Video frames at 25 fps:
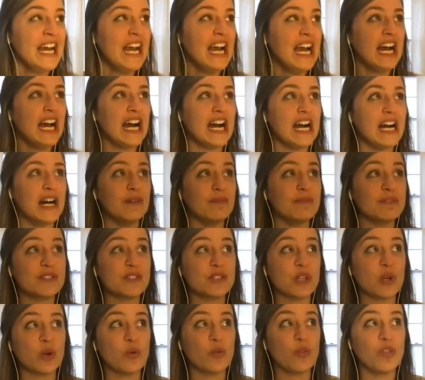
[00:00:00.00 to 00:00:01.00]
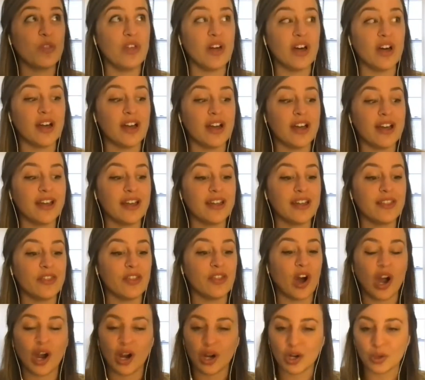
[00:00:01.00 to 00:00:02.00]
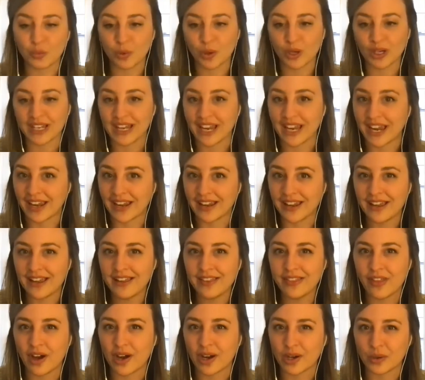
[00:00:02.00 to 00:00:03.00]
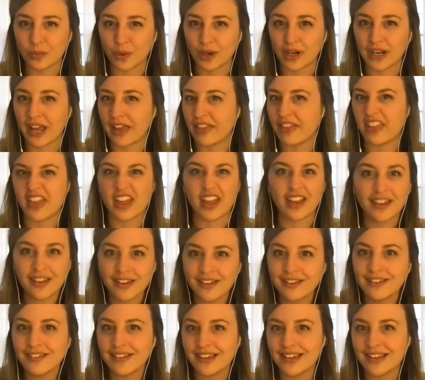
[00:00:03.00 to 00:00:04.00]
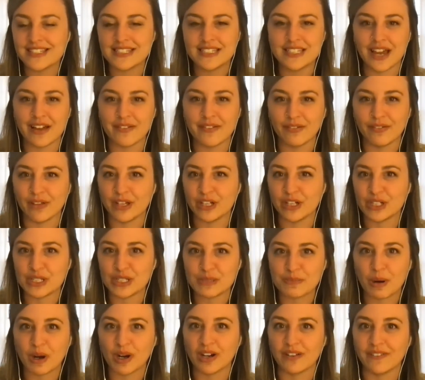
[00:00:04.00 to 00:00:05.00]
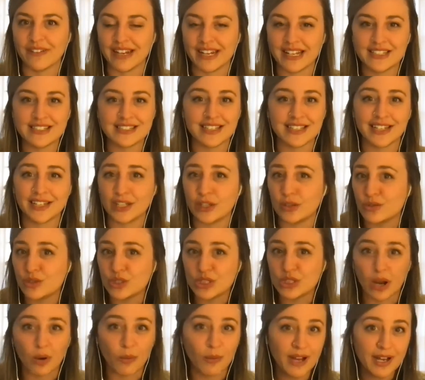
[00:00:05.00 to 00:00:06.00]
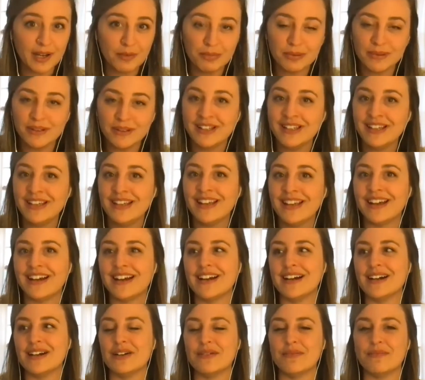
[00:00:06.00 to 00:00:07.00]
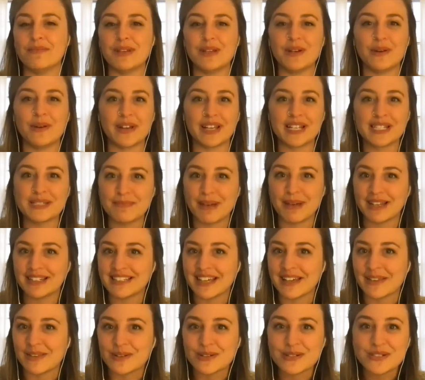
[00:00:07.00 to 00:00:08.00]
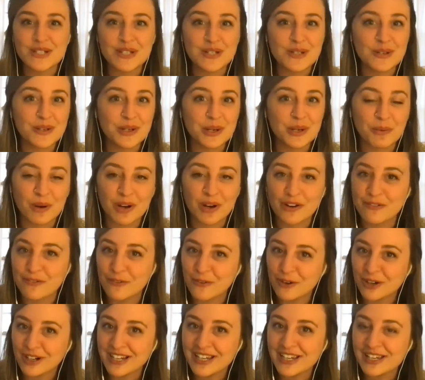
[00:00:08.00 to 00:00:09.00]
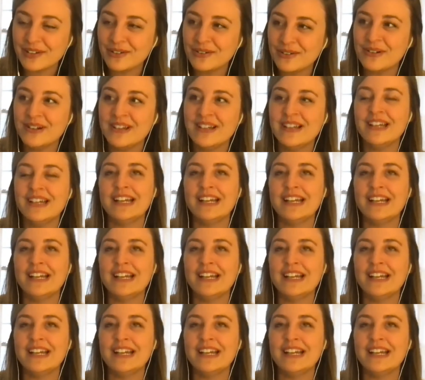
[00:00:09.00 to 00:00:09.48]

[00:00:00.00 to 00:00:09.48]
Um, so the the hardworking, the hard work ethic is definitely just part of it. It's like you show up, um, you don't expect others to do your work for you.